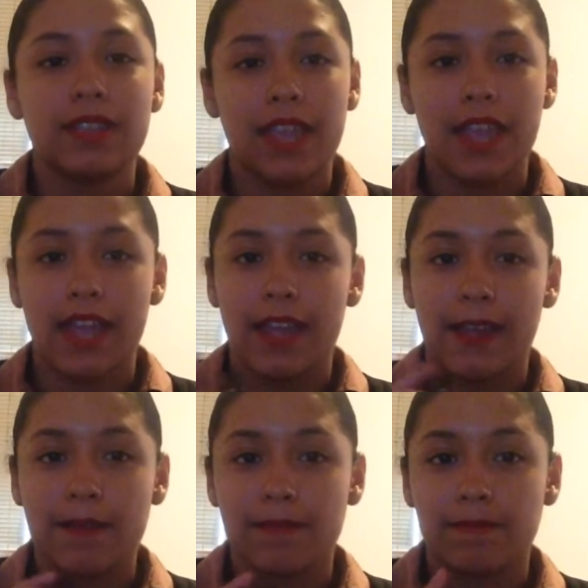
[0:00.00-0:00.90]

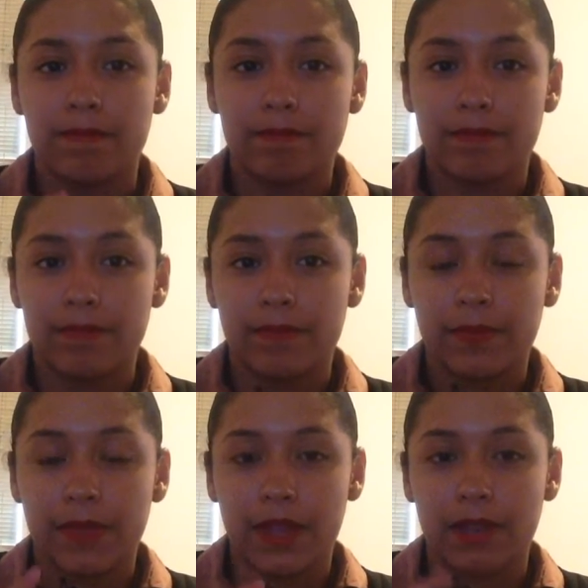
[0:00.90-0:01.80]
and
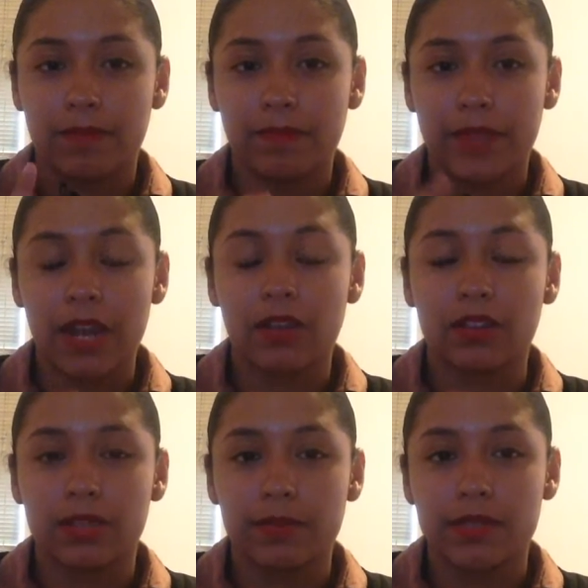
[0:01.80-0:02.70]
hair
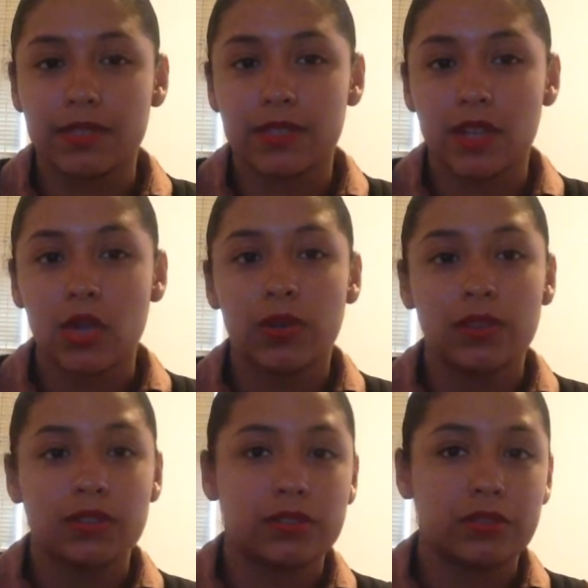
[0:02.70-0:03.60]
clips.
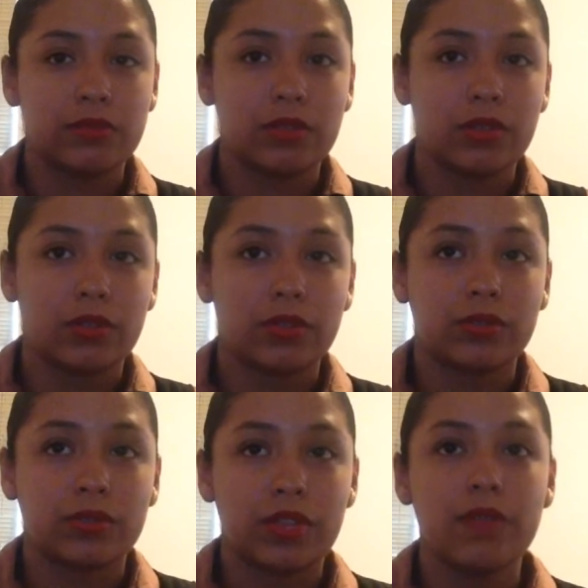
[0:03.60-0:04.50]

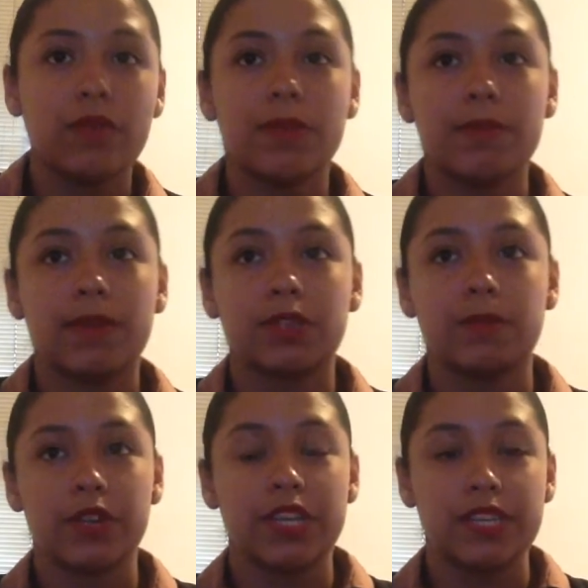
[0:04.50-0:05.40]
So it will be much
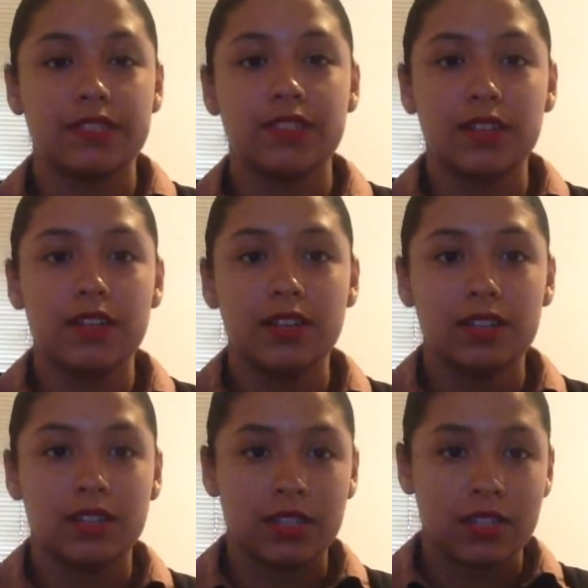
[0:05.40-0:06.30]
more easier
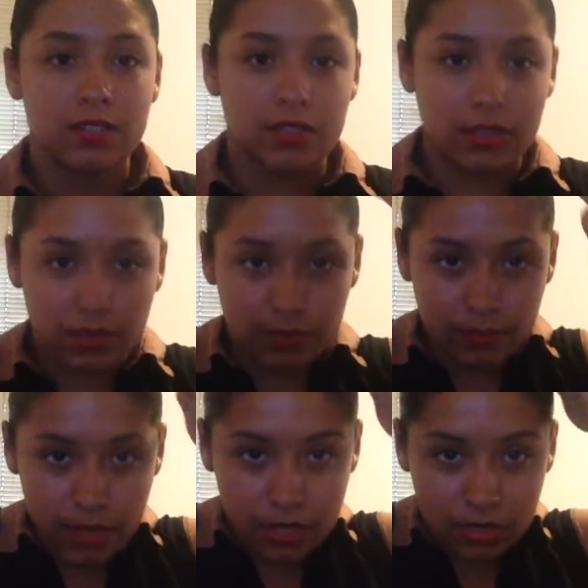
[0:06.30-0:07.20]
to
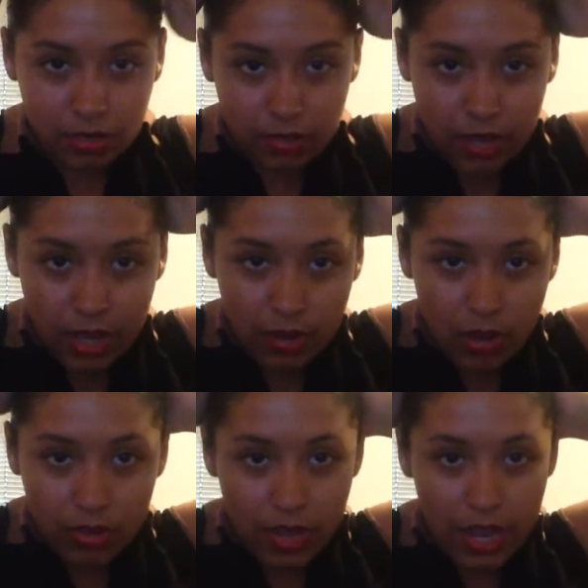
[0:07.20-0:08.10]
make sure that
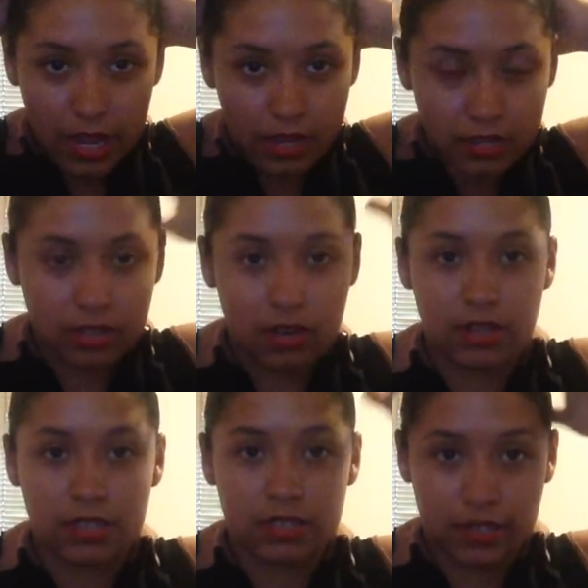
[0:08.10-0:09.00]
all the hairs
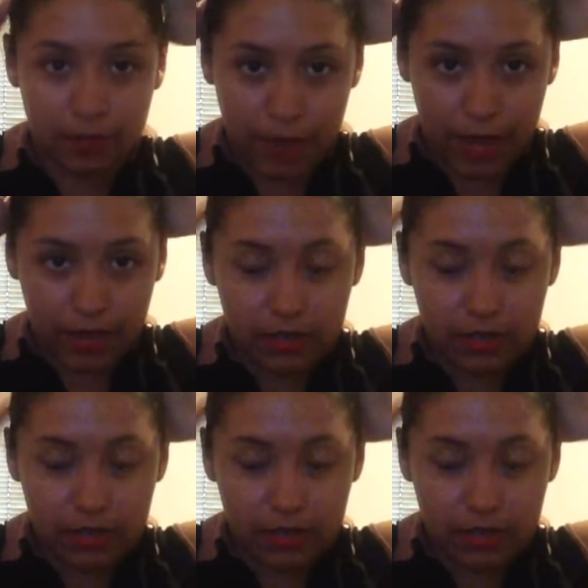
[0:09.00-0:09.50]
are slicked back.